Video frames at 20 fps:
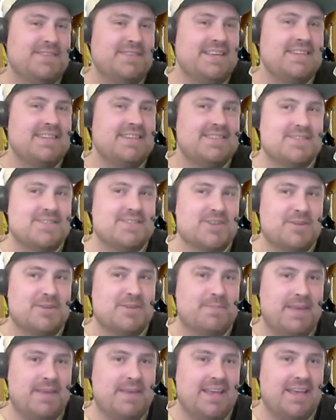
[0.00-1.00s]
East is going to
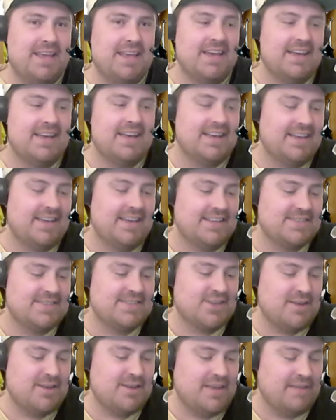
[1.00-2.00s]
be. It's
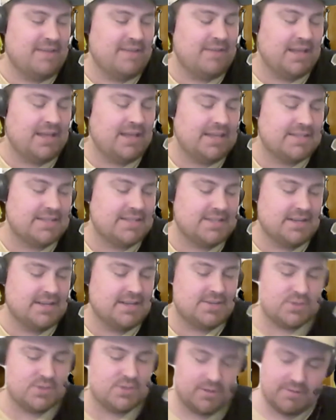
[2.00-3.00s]
going to have like its
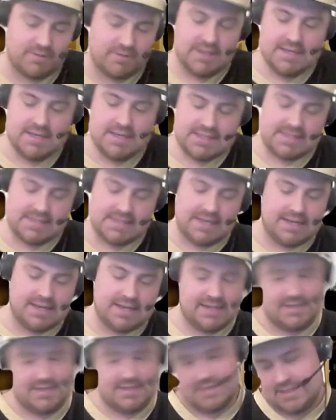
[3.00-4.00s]
little sort of
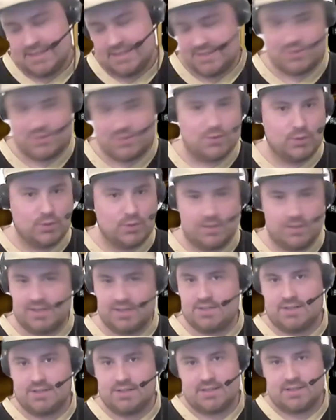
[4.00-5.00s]
side story
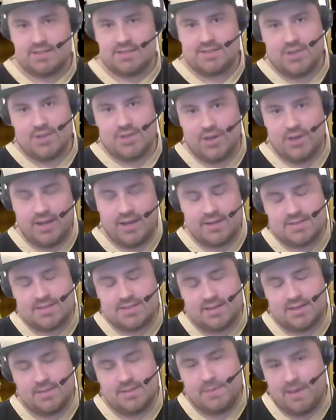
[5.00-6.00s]
to it this year, and it's
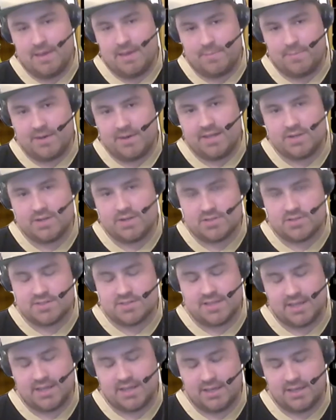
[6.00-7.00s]
going to be a pretty
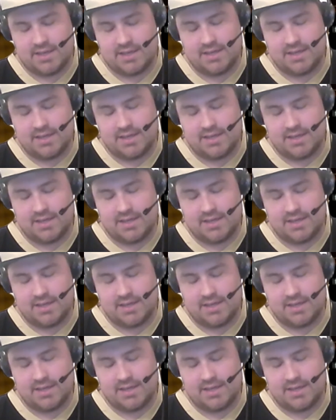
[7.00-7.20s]
interesting,